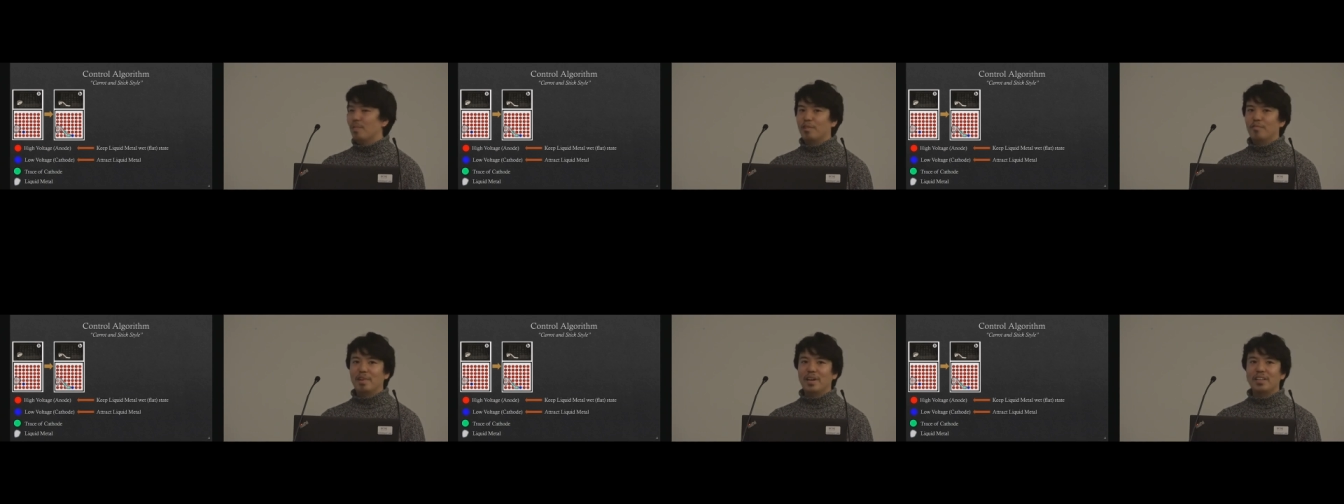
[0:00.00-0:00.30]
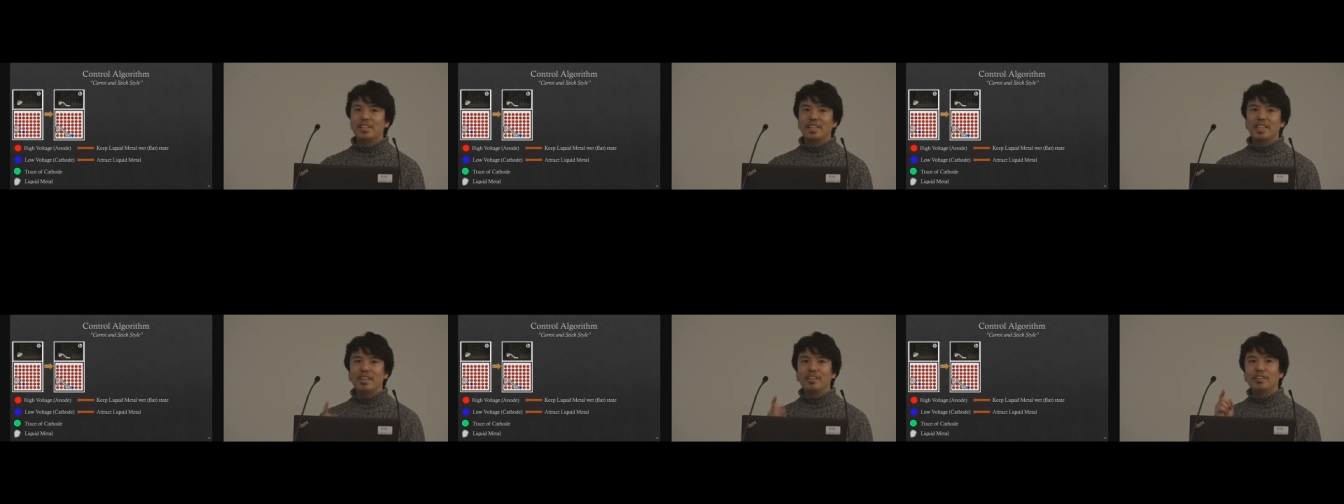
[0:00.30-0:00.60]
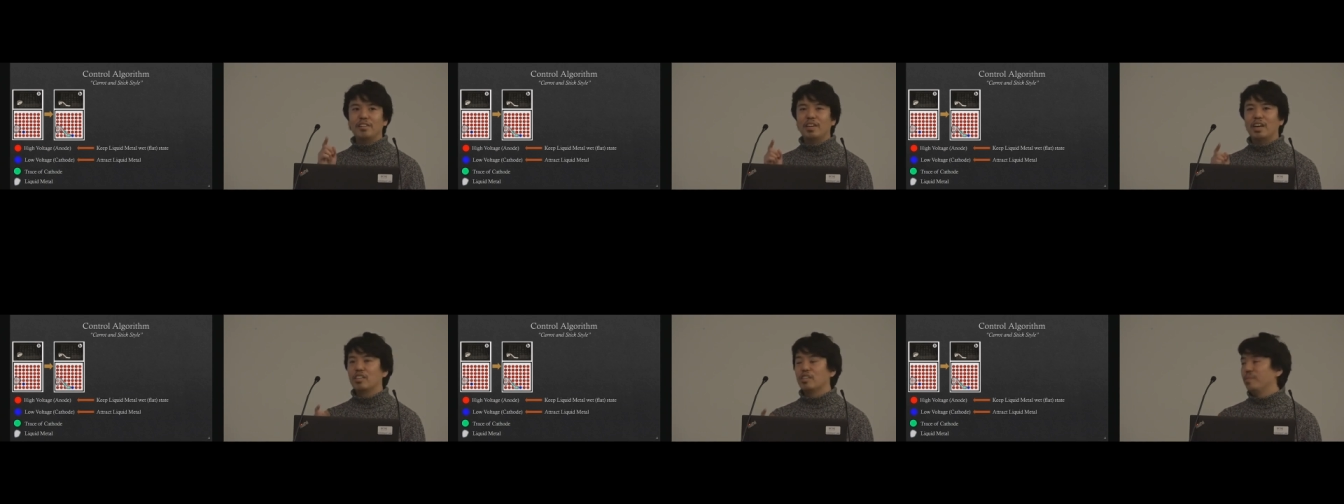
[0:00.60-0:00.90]
But one
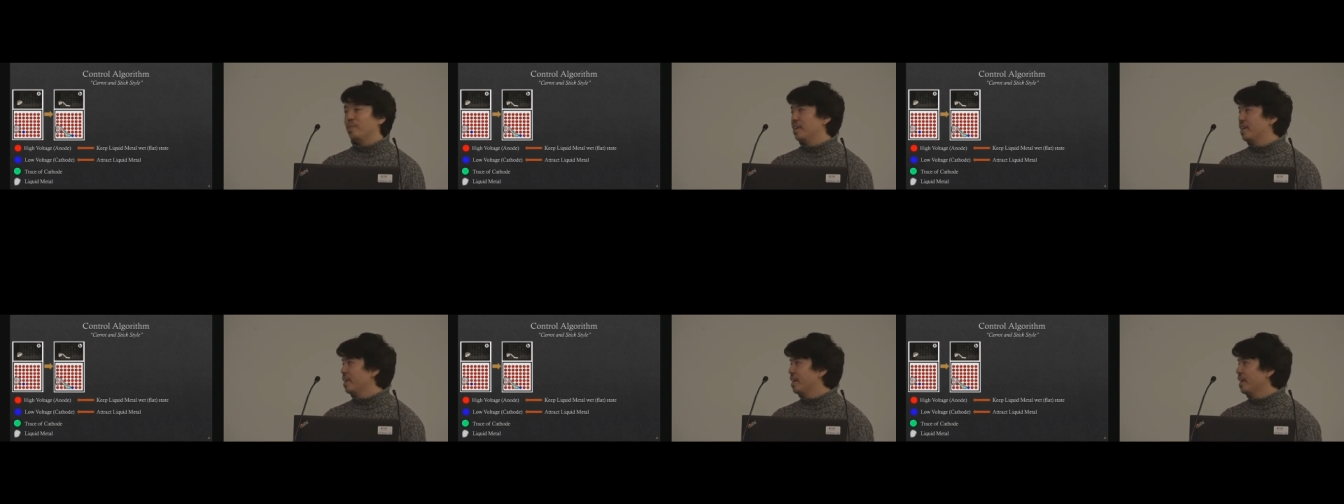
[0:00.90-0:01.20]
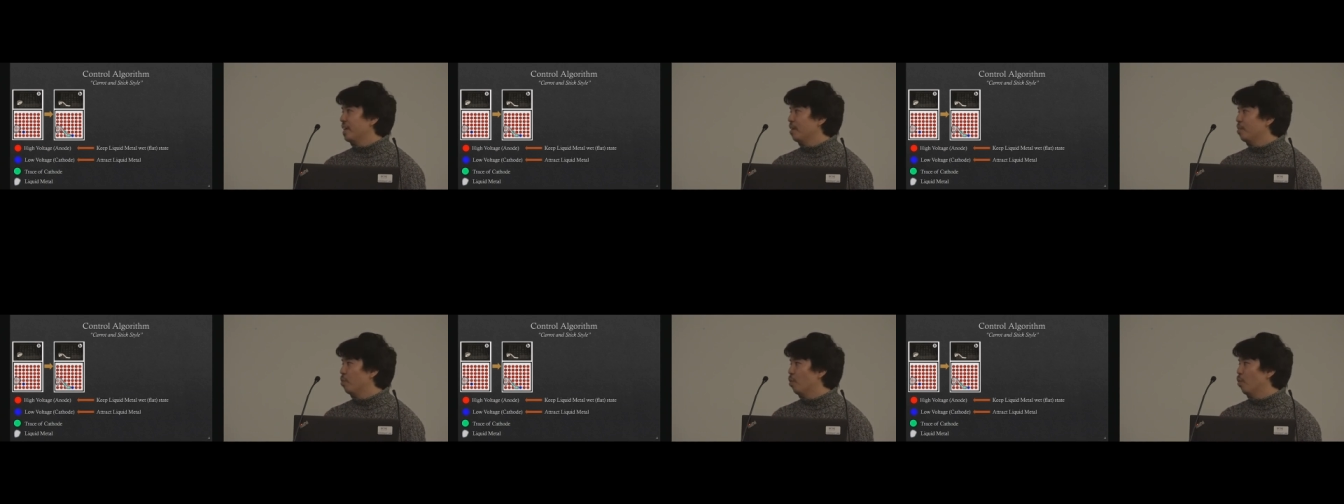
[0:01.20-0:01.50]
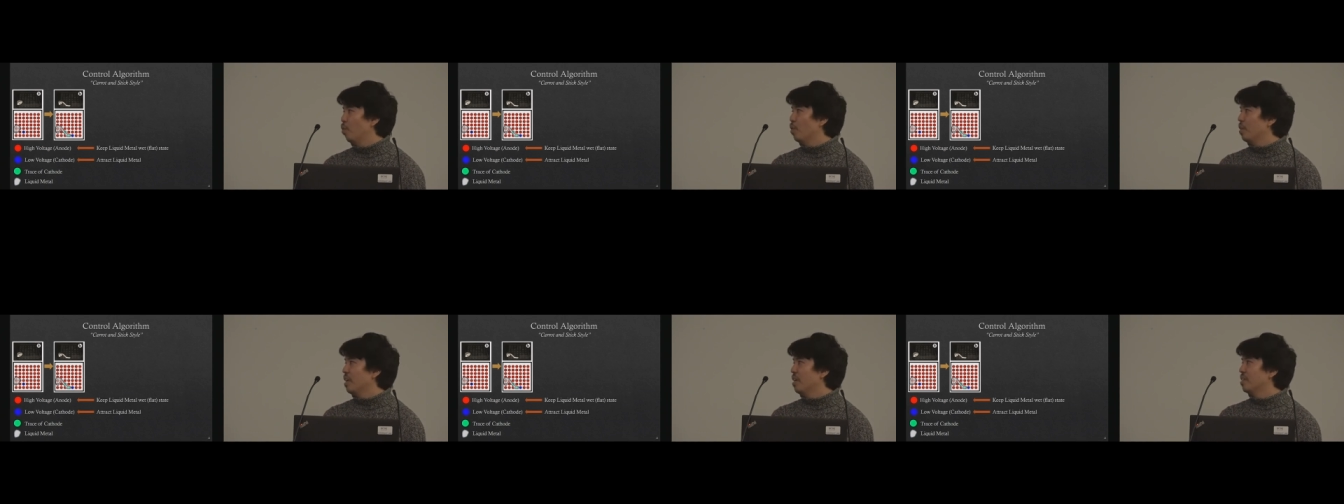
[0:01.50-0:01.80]
thing you have to be
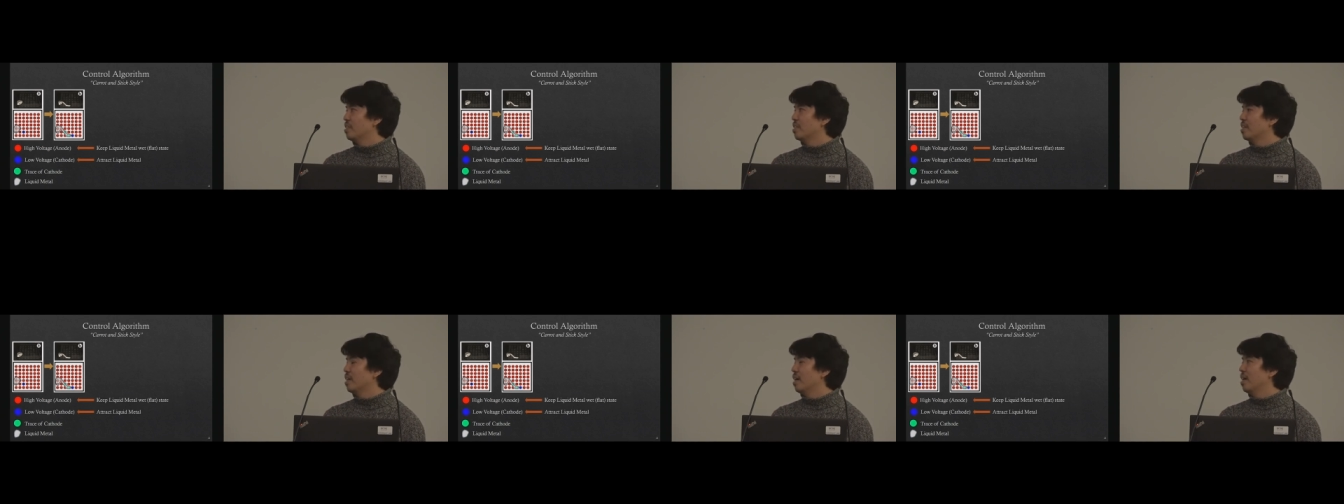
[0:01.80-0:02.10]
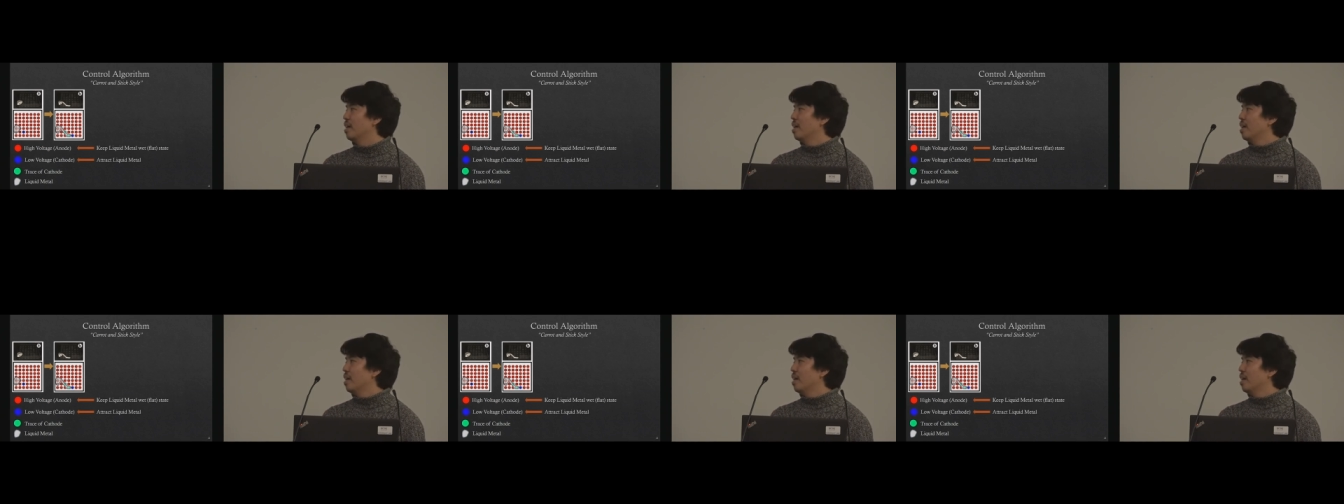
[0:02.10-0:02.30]
careful is,